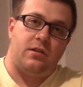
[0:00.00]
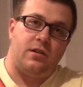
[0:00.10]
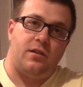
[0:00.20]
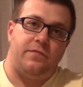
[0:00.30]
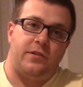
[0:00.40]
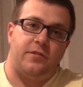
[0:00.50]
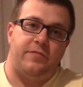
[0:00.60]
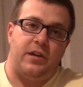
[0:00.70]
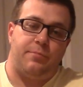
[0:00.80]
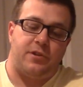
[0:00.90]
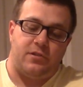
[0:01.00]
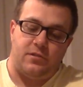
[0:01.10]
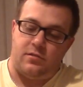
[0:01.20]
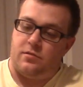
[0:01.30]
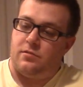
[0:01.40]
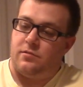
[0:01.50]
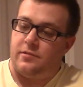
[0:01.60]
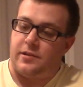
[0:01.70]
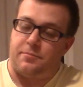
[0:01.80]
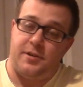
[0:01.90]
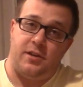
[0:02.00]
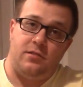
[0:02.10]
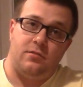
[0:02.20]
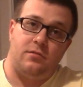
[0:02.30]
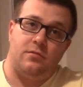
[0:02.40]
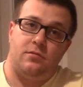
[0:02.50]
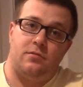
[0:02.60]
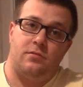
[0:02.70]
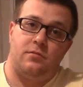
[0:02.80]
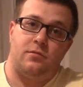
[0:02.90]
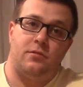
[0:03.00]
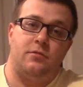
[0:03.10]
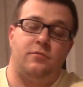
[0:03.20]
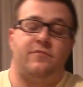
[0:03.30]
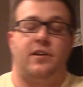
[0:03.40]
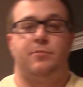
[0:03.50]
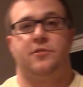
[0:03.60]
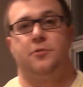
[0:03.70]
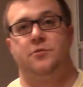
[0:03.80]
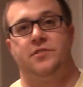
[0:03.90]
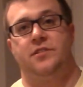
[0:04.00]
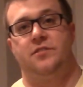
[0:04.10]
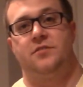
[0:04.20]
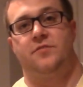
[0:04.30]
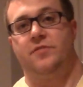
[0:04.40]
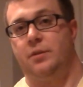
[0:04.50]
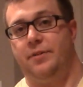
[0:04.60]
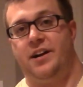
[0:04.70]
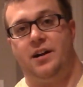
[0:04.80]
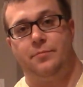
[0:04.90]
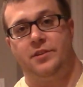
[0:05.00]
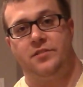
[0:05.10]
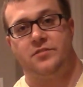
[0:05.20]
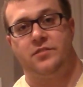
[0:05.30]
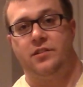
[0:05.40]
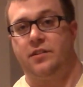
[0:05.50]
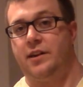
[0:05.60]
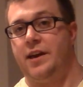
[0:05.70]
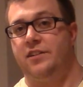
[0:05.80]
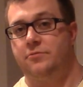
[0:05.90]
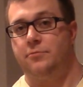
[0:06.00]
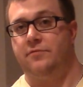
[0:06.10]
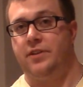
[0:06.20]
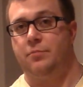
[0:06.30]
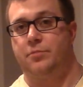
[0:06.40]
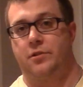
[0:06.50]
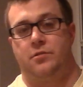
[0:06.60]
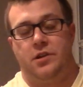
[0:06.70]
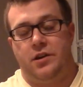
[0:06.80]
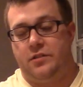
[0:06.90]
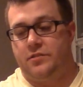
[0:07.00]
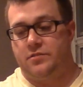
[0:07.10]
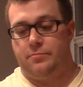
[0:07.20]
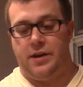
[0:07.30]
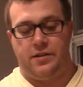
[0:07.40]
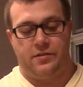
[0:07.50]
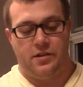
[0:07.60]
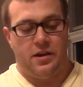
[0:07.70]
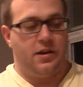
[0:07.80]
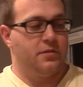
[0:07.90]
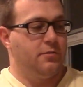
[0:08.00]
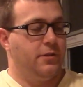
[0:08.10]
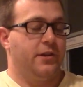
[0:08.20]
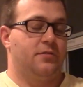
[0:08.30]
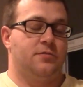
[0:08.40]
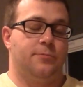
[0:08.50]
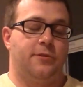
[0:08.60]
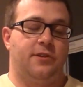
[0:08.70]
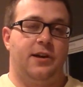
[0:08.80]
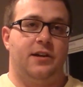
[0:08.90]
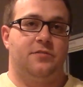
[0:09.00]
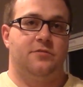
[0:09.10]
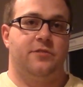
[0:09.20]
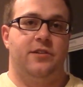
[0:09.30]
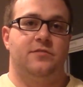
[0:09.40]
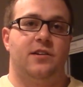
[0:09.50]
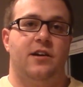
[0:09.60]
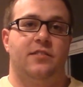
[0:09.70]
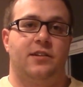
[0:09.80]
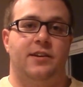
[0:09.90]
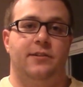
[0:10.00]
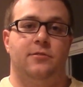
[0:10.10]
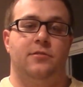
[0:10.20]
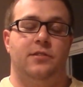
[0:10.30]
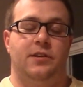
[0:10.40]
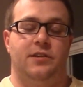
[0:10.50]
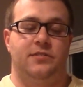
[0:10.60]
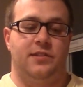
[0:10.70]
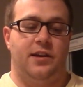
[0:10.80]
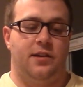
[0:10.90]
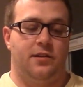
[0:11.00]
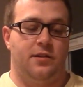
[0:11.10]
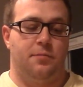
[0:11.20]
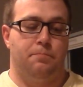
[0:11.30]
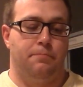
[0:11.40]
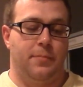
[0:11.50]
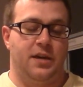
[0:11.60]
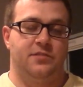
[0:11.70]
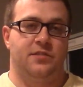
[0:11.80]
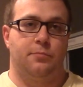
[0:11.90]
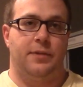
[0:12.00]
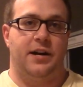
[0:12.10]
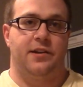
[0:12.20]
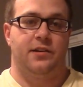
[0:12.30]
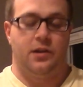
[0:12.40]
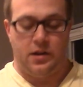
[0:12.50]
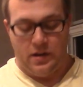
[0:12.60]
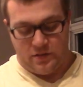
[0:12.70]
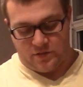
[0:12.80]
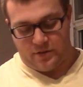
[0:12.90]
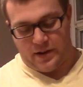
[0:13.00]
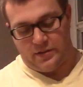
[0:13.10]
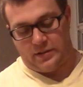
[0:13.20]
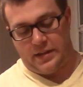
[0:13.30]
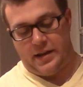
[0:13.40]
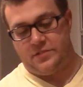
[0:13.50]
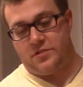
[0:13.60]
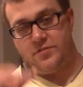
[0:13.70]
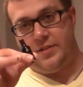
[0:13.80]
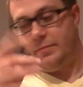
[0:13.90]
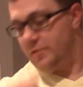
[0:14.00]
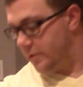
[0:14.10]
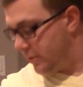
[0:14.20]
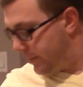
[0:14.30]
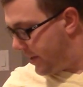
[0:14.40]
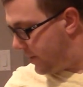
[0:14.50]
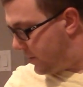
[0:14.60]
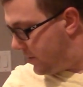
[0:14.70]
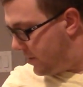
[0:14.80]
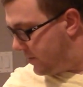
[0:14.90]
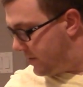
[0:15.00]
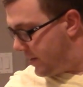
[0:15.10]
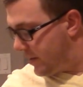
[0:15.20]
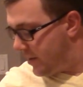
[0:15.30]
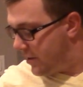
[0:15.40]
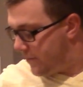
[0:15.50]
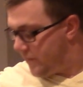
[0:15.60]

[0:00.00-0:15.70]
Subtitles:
If you're a vapor, like me, vape enthusiast, vape hobbyist, casual vapor, doesn't matter, and you like to smoke your concentrates, the Kiln is an amazing buy. It's great. Look at that. I just vaped a little bit. Take it.